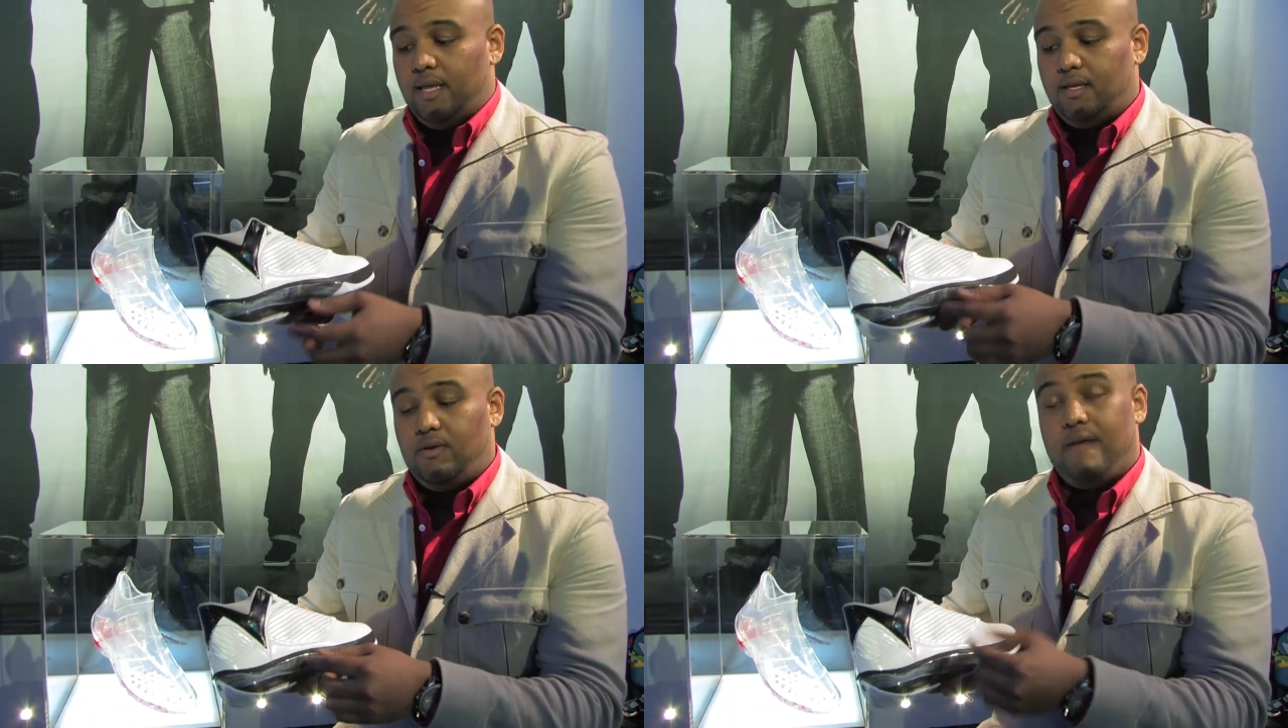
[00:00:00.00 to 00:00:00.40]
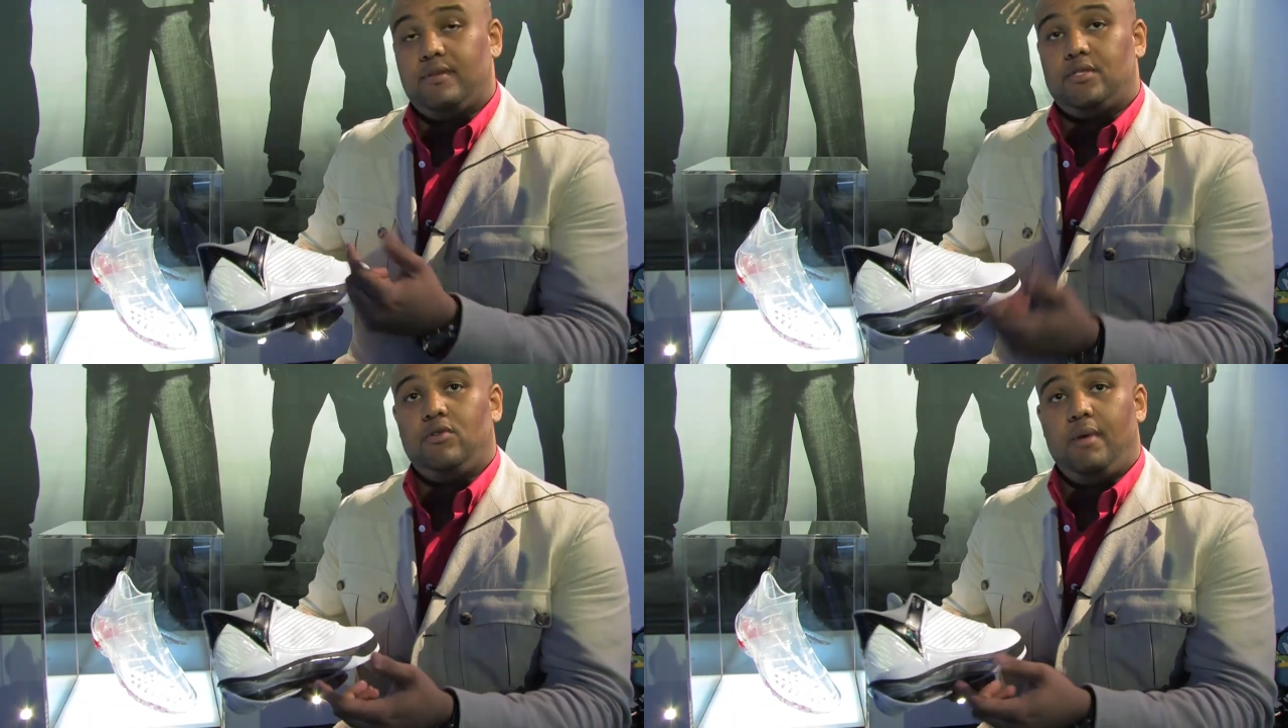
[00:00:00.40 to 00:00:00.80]
and then you have
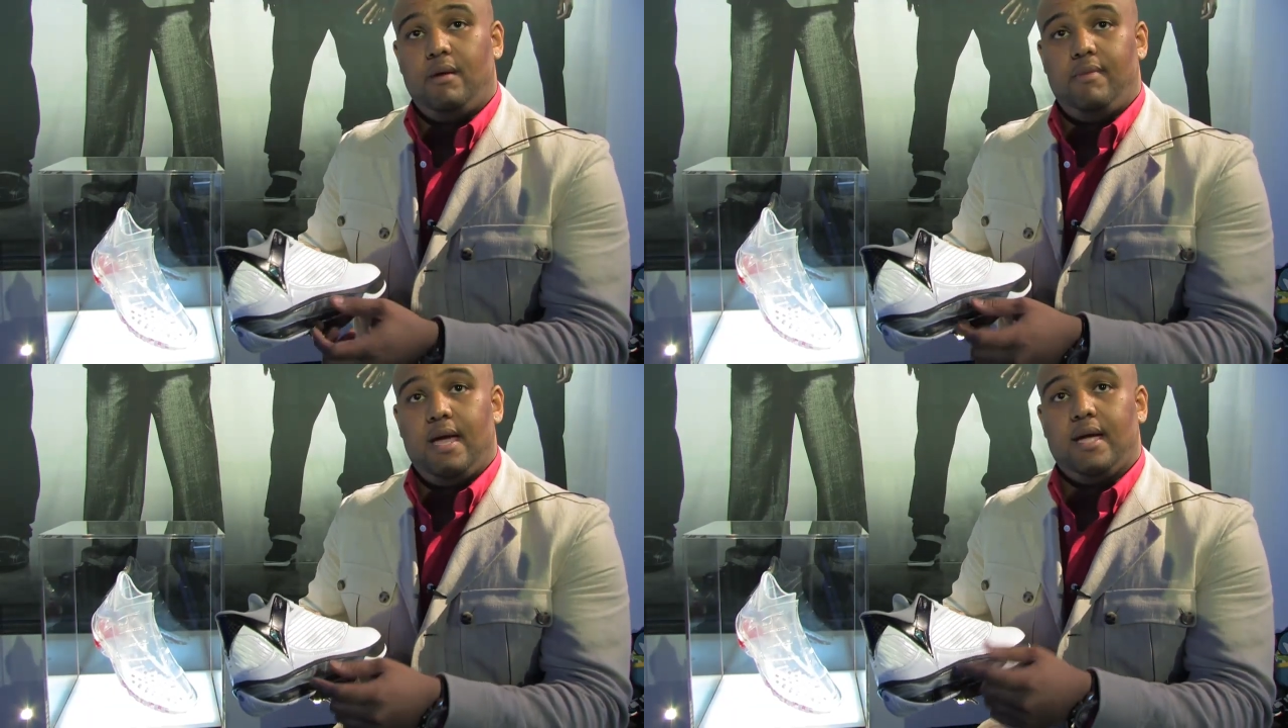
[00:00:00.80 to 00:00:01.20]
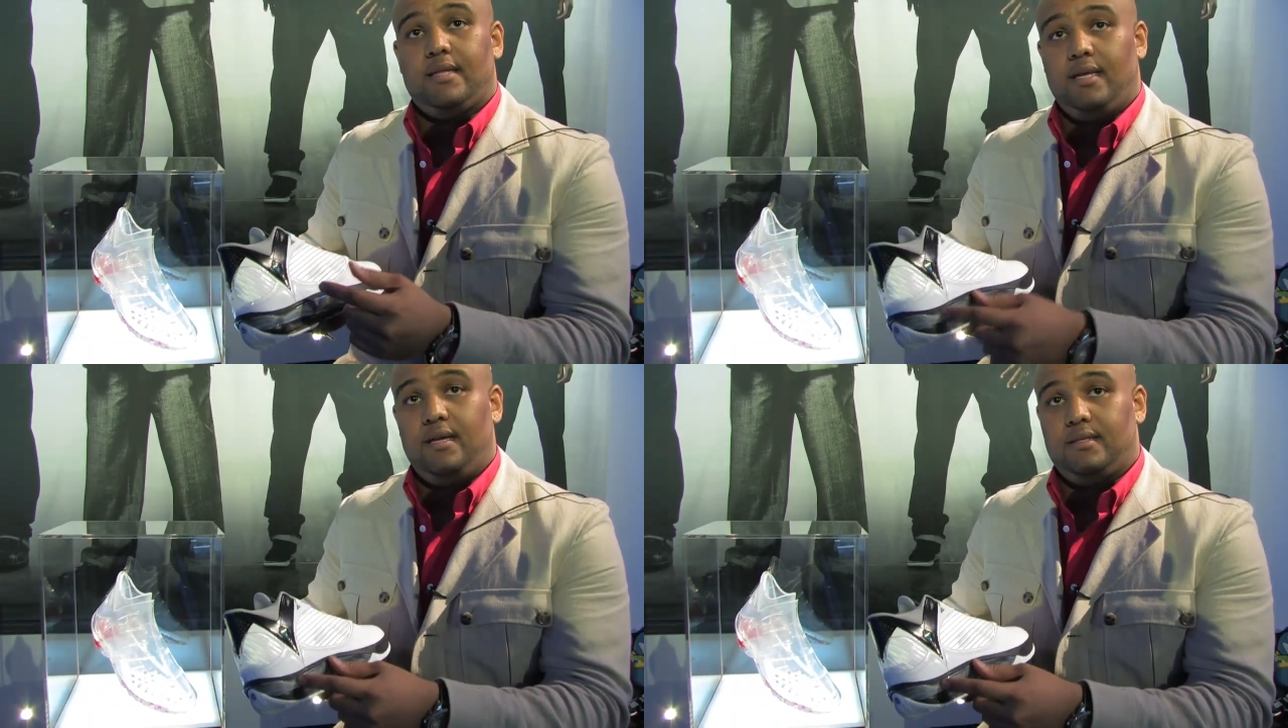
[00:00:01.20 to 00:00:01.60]
a zoom airbag
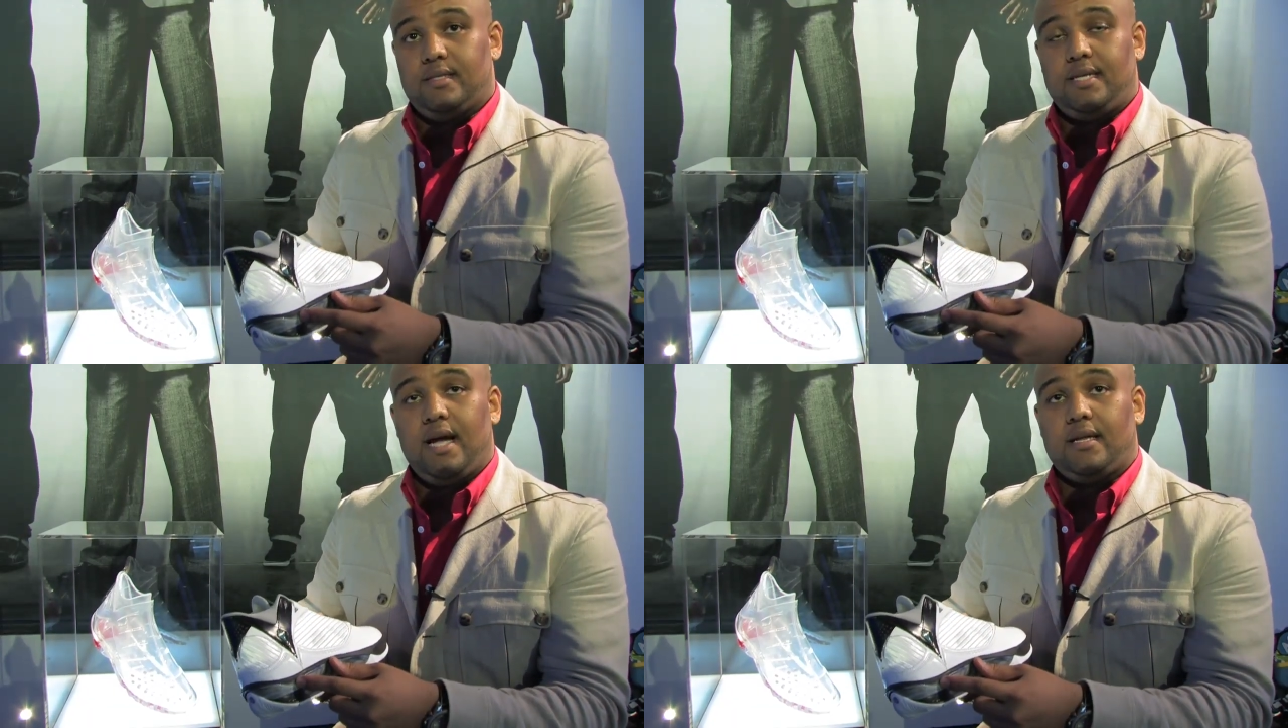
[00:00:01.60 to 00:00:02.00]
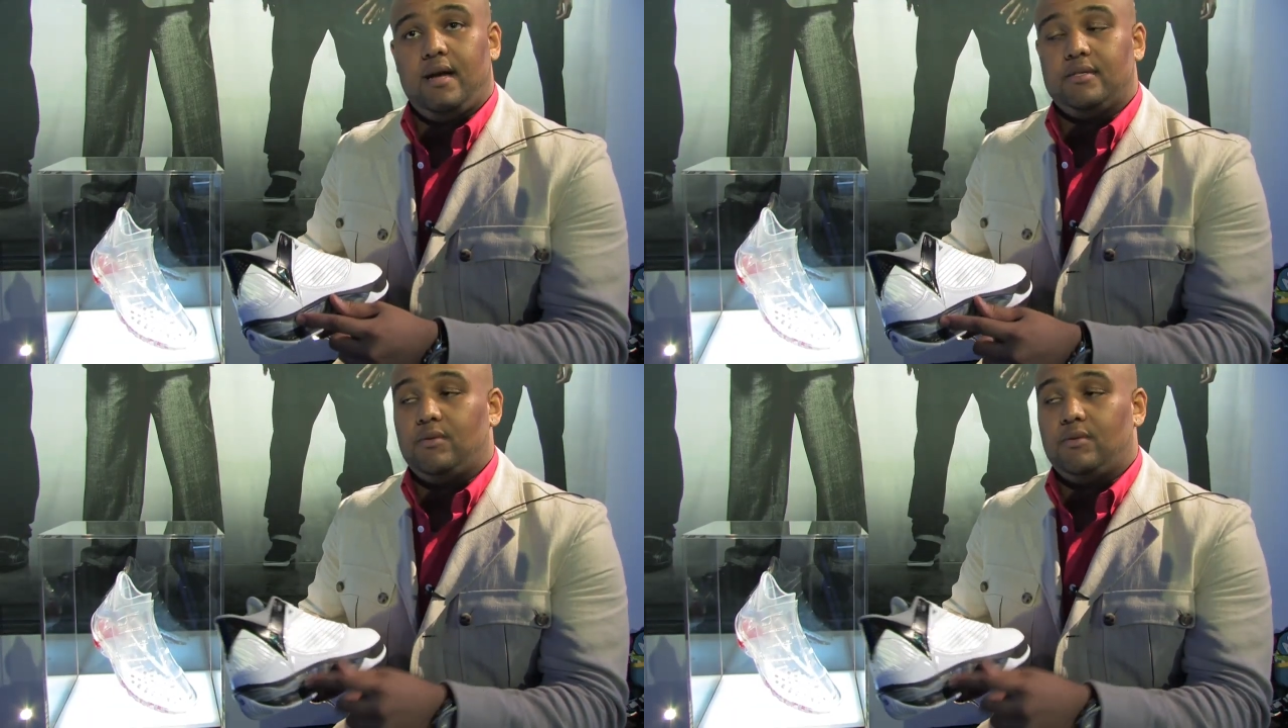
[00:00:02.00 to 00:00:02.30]
in the heel of the sock liner.